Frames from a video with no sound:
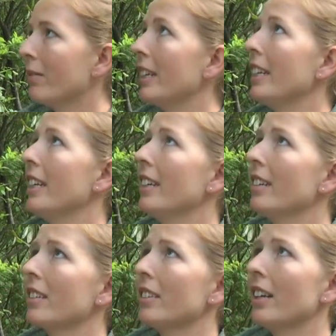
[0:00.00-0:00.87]
We
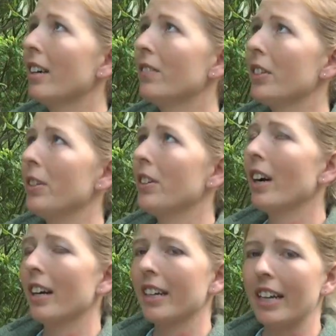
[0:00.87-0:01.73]
love to
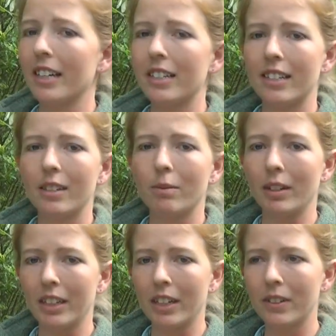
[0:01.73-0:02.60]
target
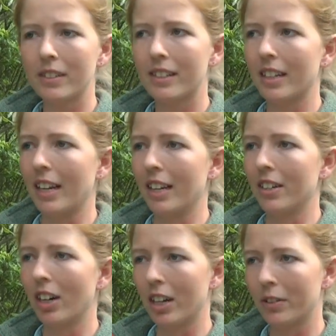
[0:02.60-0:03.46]
willows
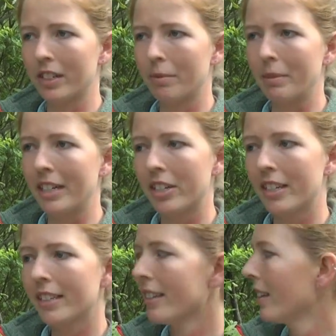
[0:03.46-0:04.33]
and dogwood
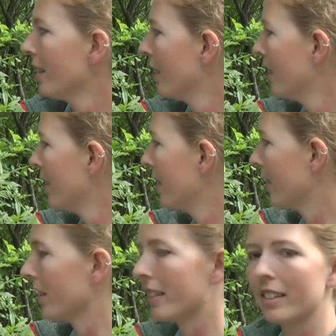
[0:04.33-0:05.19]
species.
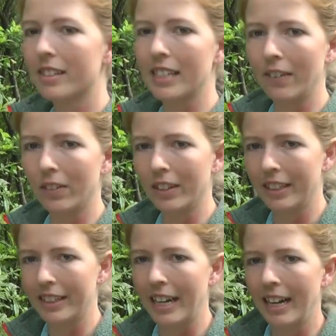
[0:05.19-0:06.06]
There's several
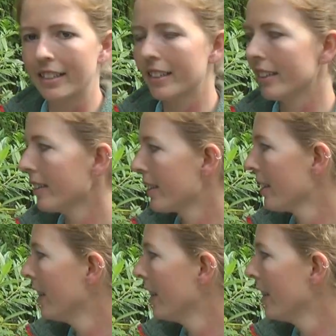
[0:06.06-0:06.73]
in the Catskills.